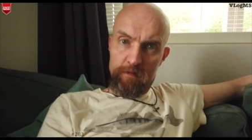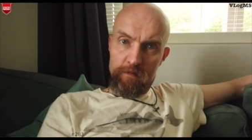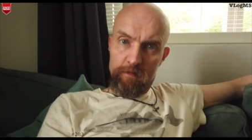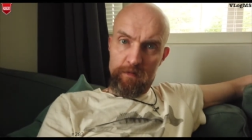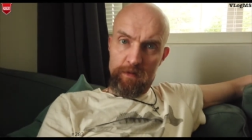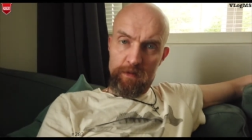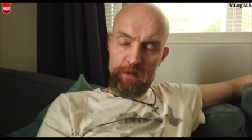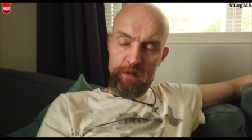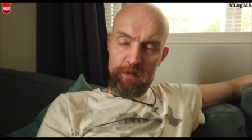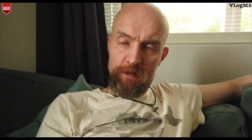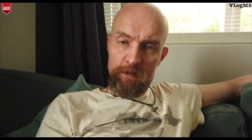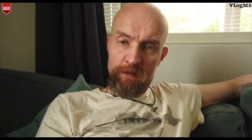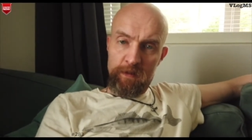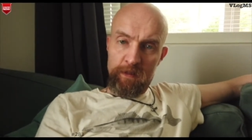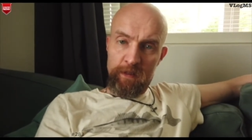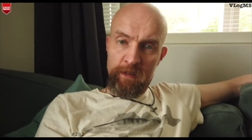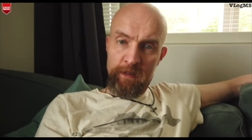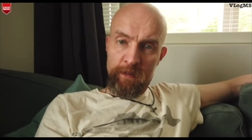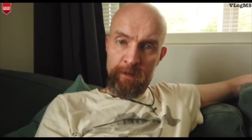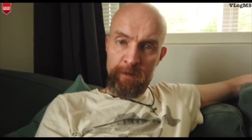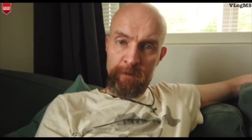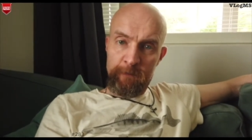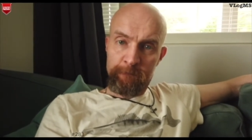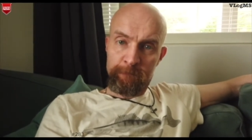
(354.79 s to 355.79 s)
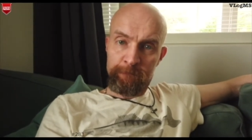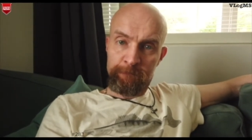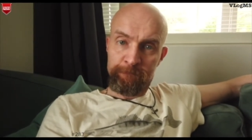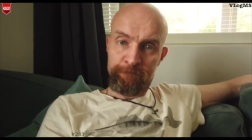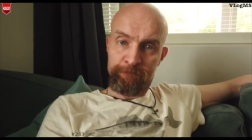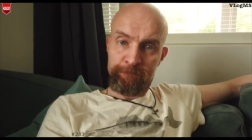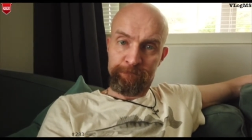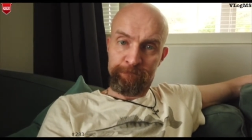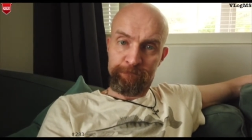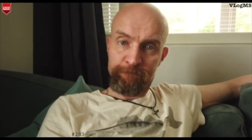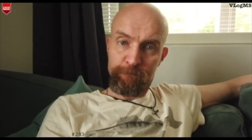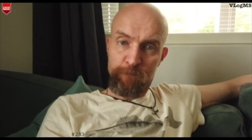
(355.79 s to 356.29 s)
And uh,
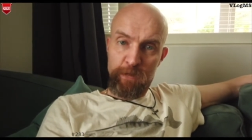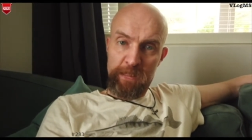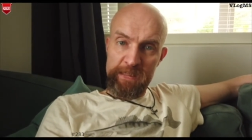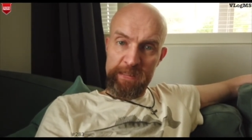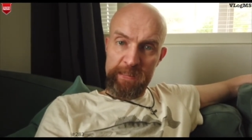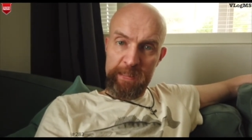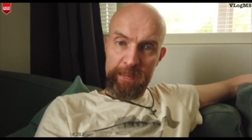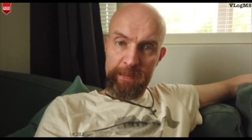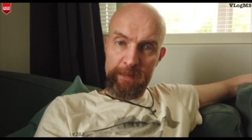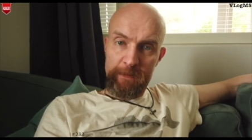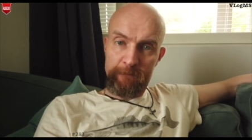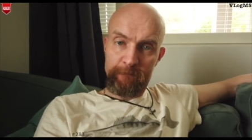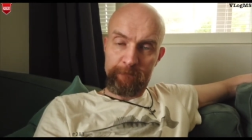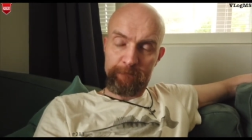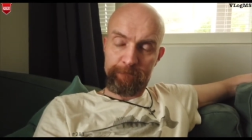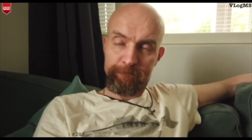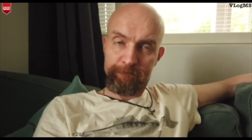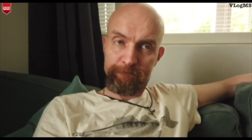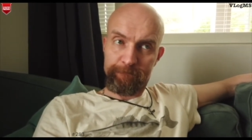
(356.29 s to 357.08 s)
but yeah,